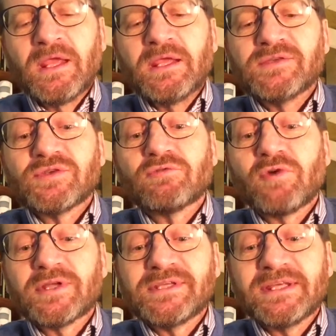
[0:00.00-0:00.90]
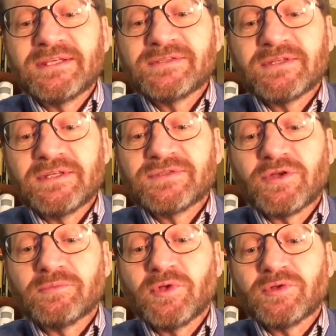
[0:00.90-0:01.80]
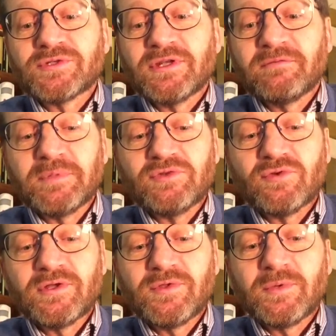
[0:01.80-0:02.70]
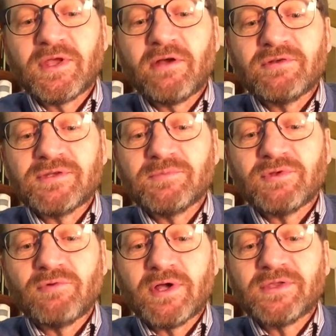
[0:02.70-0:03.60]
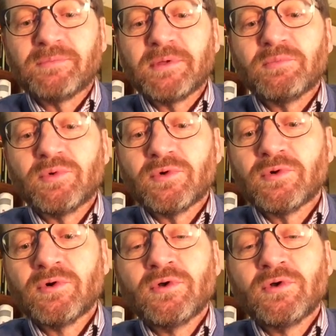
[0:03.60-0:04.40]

His songwriting is top notch, and I've been trying to encourage him to write a bit more,